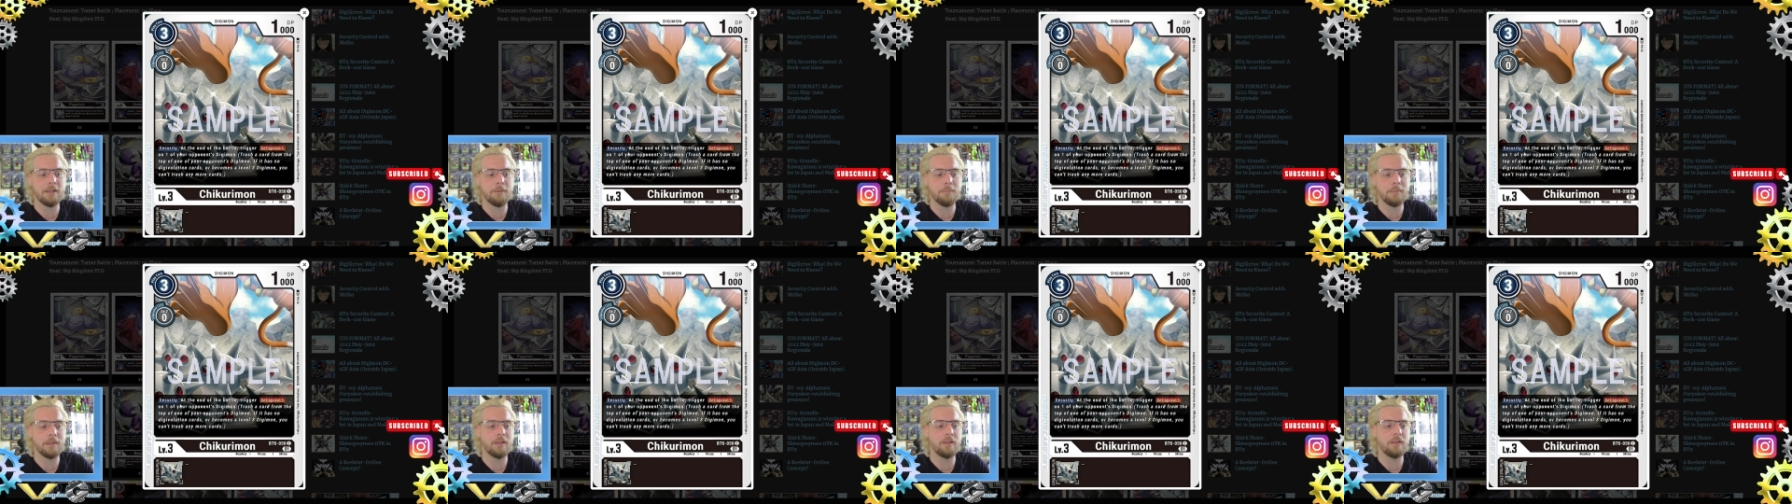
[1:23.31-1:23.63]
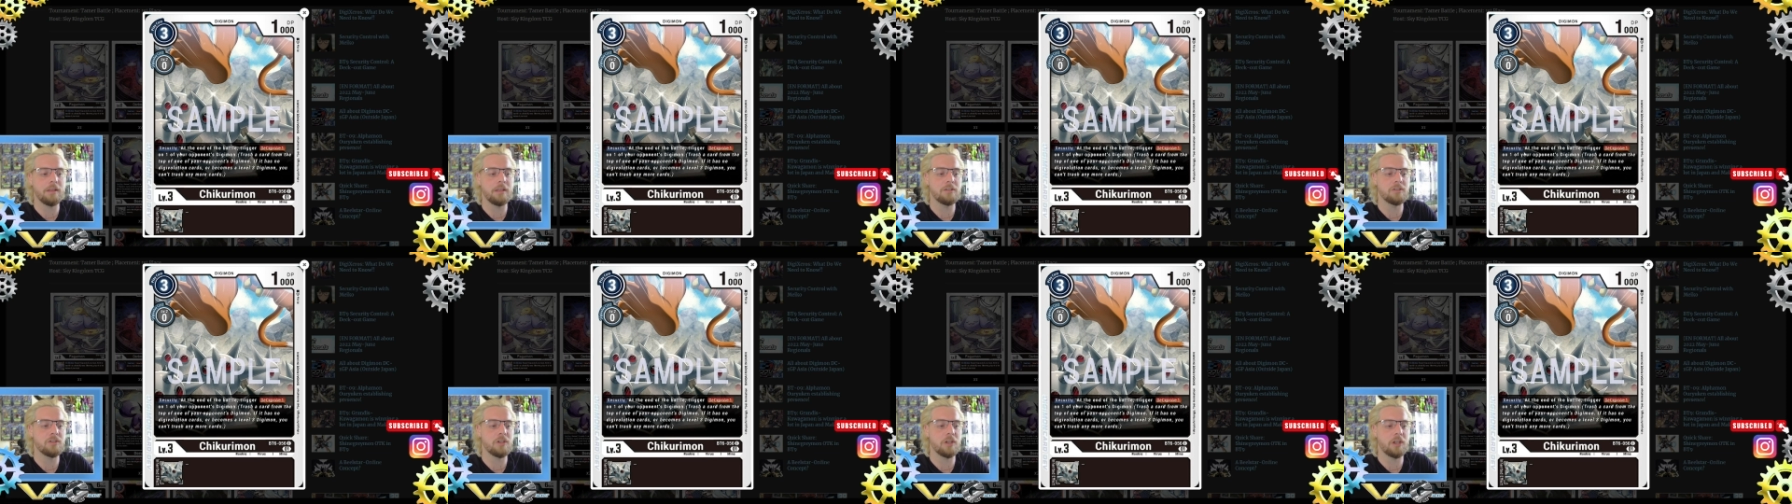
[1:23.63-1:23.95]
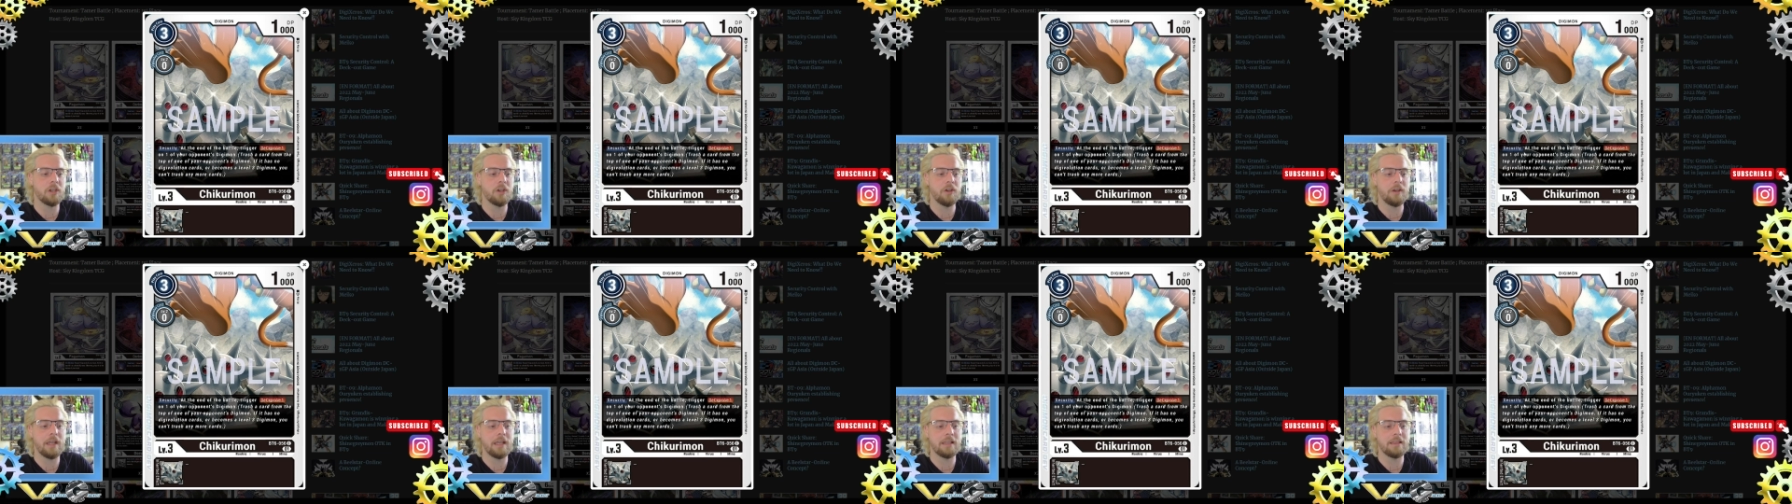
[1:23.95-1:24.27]
ability
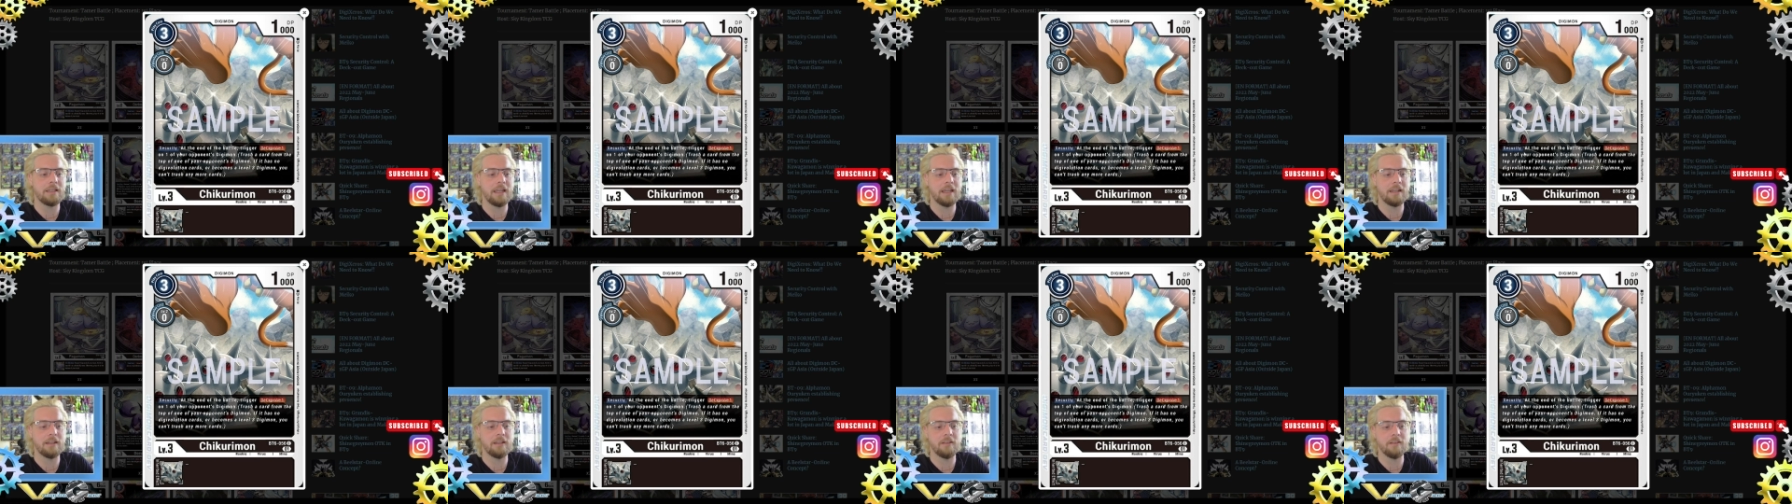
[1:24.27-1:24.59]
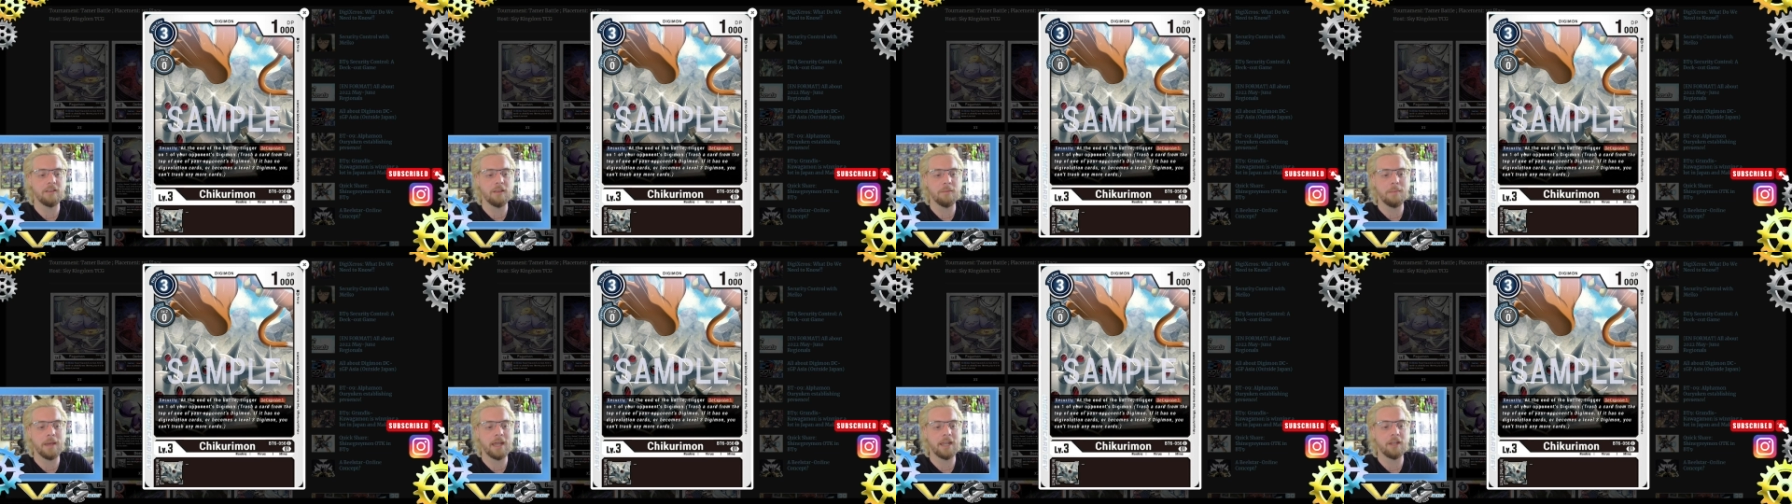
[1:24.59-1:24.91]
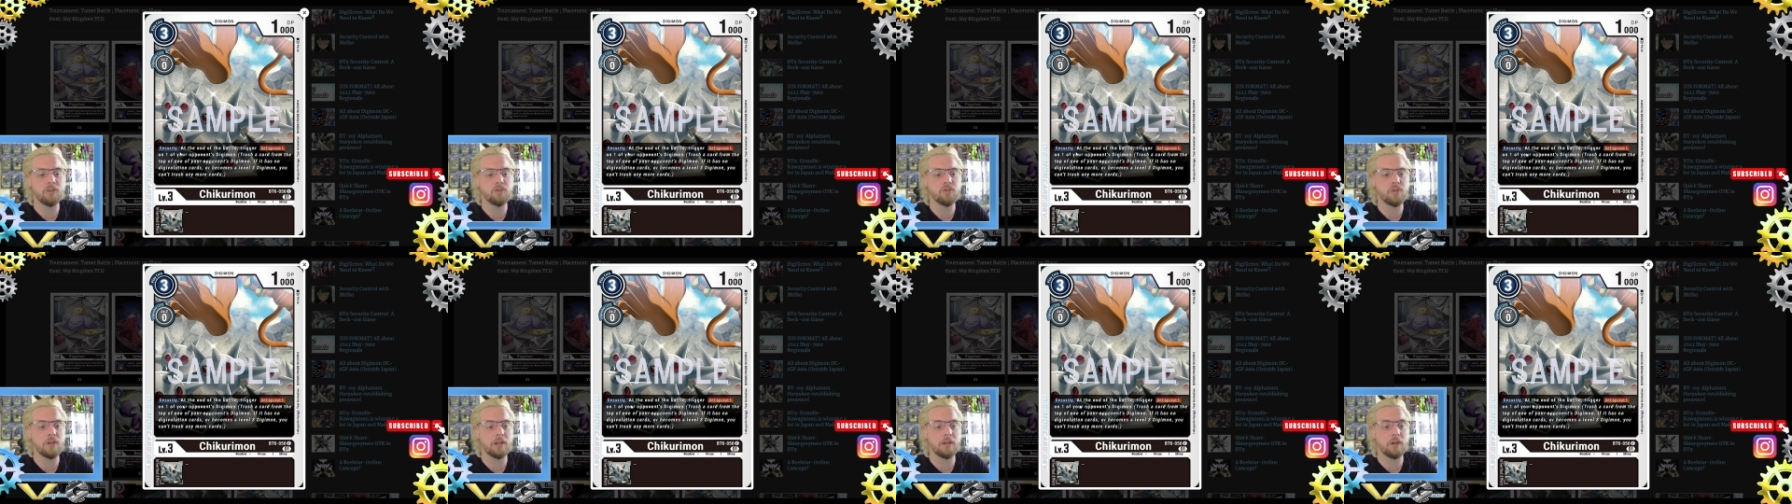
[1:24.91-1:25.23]
security at the end of the
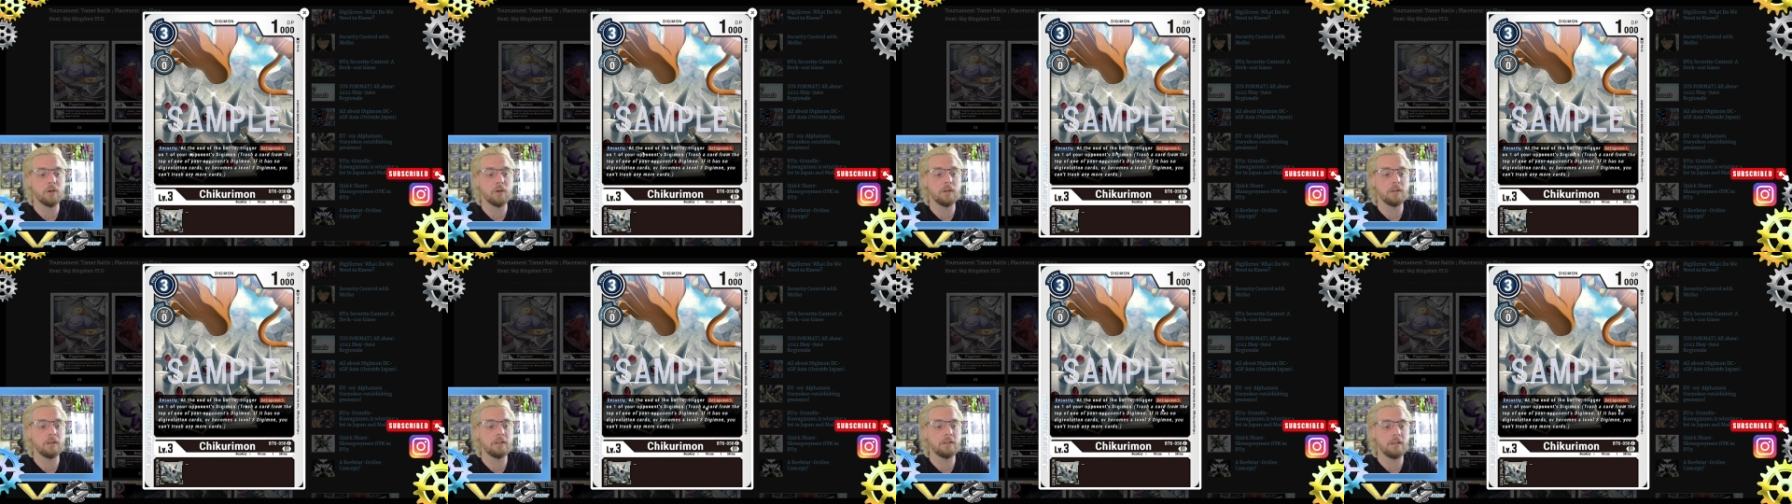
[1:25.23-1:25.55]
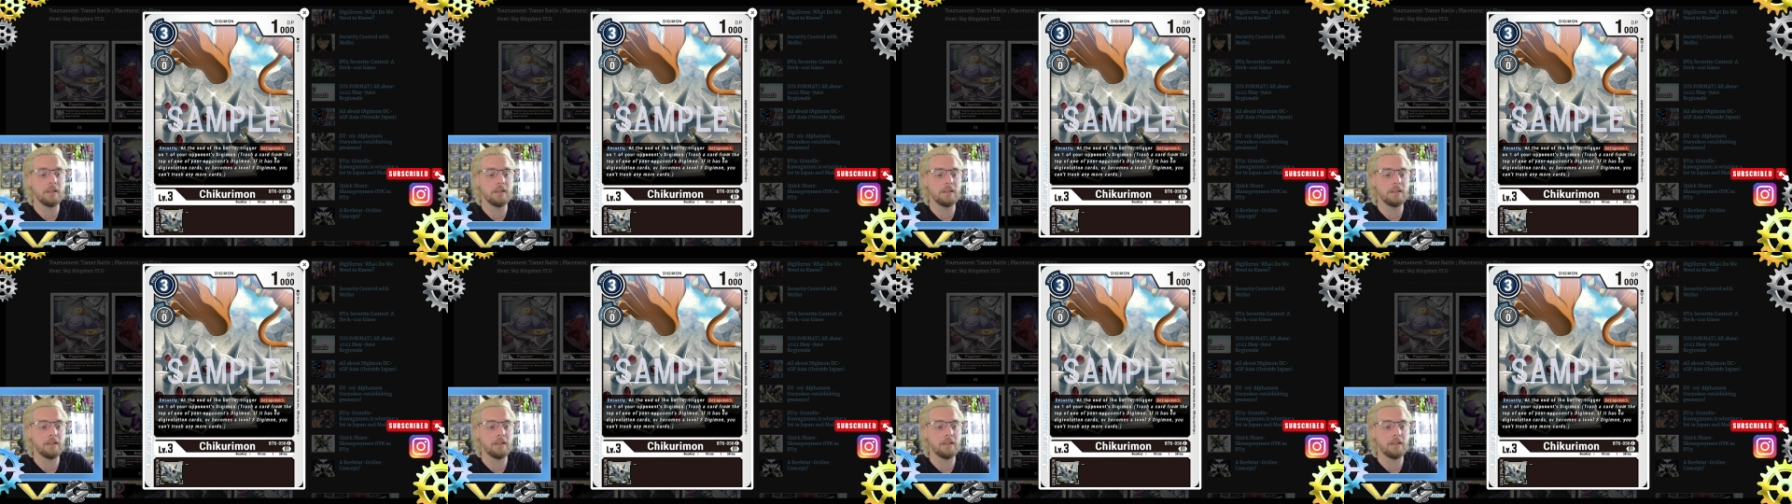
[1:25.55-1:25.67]
battle trigger